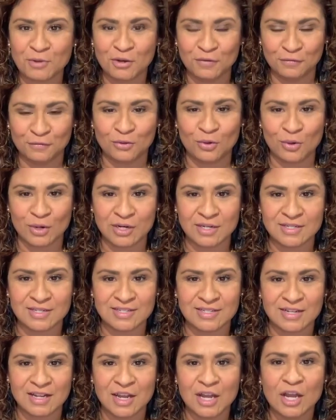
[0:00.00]
your
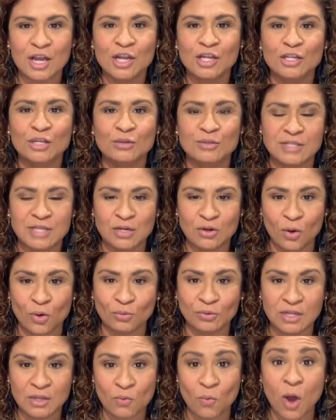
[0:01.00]
floors using
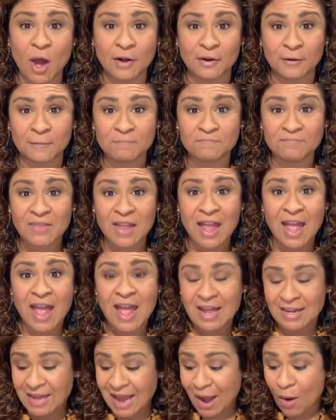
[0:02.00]
only water.
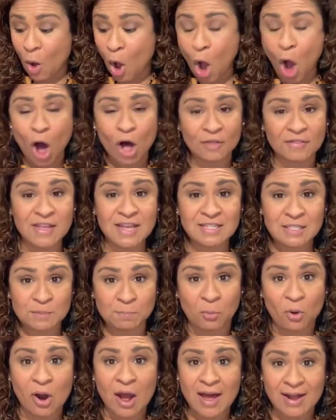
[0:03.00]
Now, all these
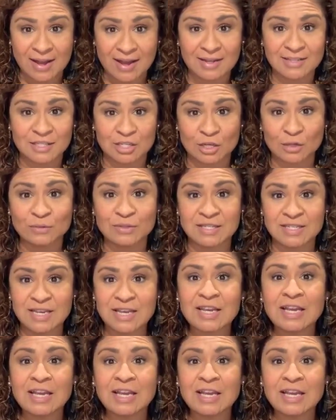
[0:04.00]
products you see